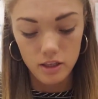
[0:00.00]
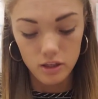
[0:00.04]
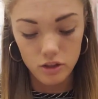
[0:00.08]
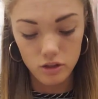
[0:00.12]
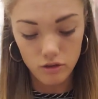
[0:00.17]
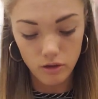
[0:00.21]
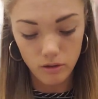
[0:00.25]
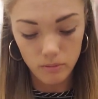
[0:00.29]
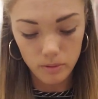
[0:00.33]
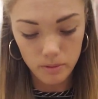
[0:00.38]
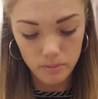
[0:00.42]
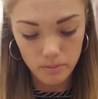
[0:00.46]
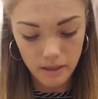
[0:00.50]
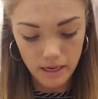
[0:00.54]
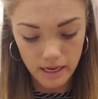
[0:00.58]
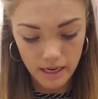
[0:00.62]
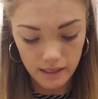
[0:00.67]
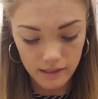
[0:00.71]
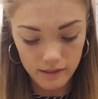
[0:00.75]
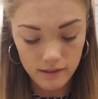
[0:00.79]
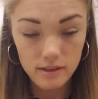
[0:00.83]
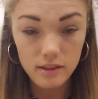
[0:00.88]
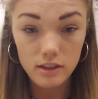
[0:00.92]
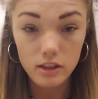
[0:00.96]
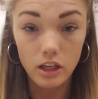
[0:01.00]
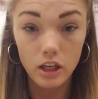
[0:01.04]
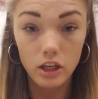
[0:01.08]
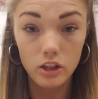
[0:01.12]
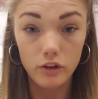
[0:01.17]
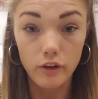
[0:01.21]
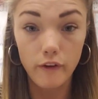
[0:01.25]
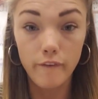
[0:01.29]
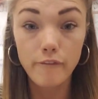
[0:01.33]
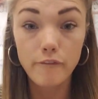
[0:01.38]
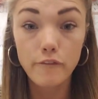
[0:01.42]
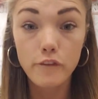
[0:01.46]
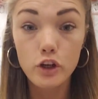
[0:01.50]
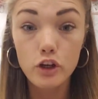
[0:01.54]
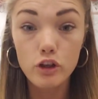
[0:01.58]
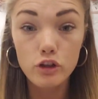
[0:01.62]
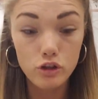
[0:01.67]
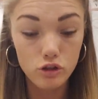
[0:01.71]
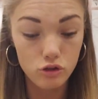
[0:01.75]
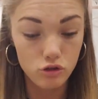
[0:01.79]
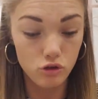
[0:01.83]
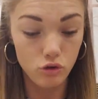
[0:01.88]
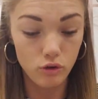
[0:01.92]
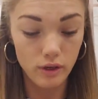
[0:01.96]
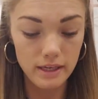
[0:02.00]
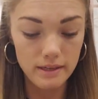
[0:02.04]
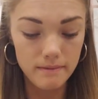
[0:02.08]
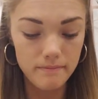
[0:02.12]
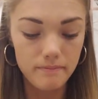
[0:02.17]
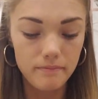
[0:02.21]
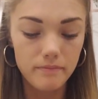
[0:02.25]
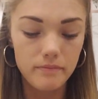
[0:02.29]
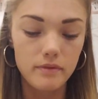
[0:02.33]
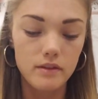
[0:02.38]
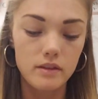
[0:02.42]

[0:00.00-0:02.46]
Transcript: your rubber band on the first joint.